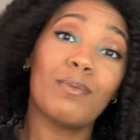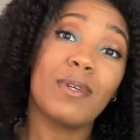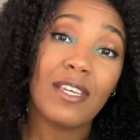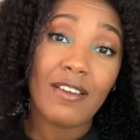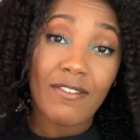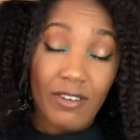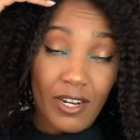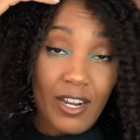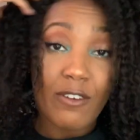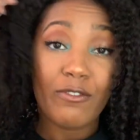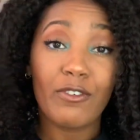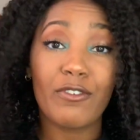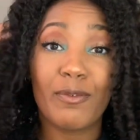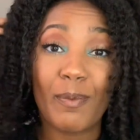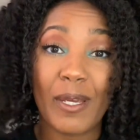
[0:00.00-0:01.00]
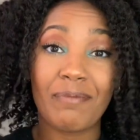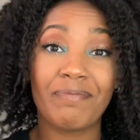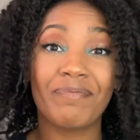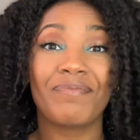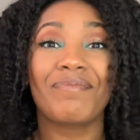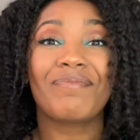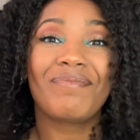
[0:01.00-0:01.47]
be very helpful for me.
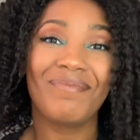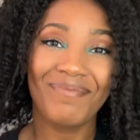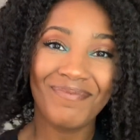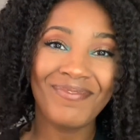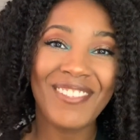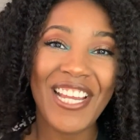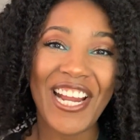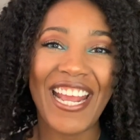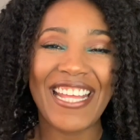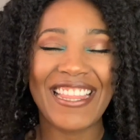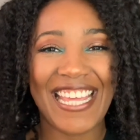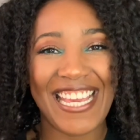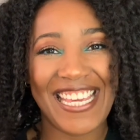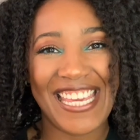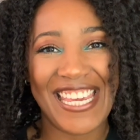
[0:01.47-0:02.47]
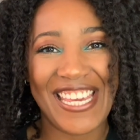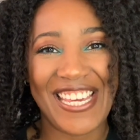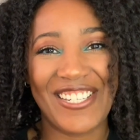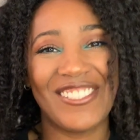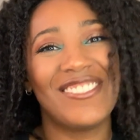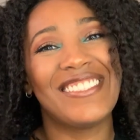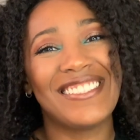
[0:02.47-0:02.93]
All right, thank
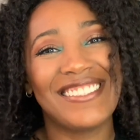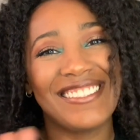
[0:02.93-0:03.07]
you.